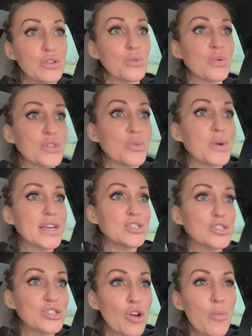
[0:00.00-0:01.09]
You will, you will get
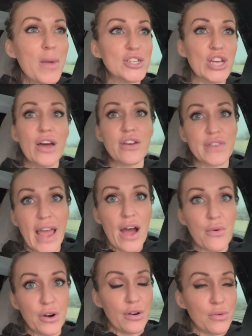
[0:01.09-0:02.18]
so much out of an
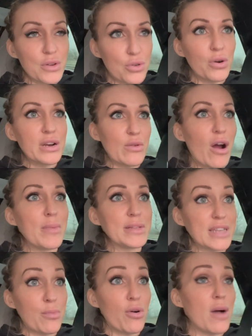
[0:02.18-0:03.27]
hour with Courtney Robbins,
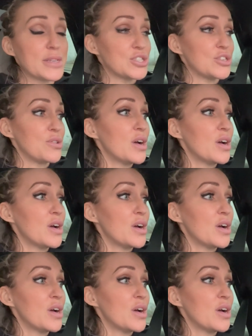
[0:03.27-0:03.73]
I promise you.